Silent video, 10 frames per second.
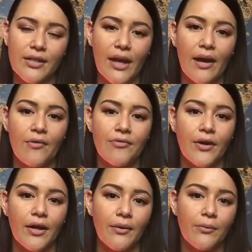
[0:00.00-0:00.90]
They have
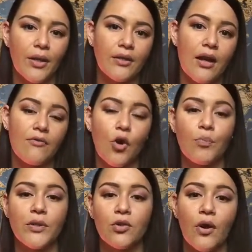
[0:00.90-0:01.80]
a lot of
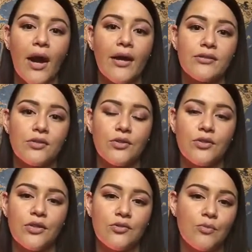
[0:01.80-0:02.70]
open grass, so
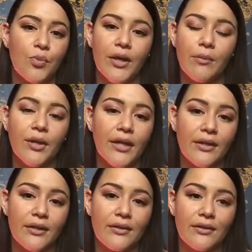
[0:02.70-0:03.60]
you can just bring a
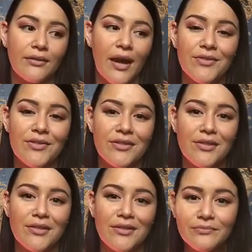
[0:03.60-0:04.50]
blanket and a
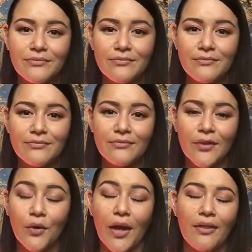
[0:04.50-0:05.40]
seat.
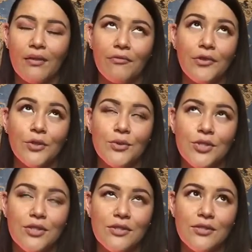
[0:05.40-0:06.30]
Oh yeah, and the view is
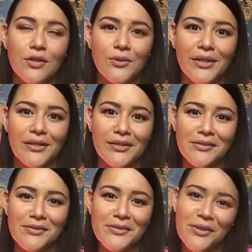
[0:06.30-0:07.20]
just so
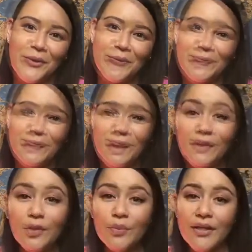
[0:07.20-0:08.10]
hideous. So
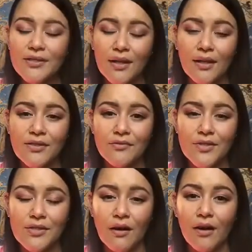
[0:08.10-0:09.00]
another place that I like to
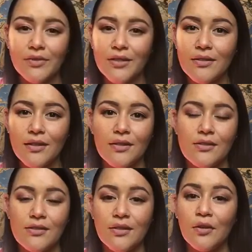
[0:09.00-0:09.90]
visit often
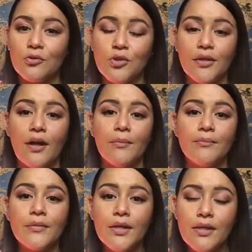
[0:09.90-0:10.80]
is the Notre Dame.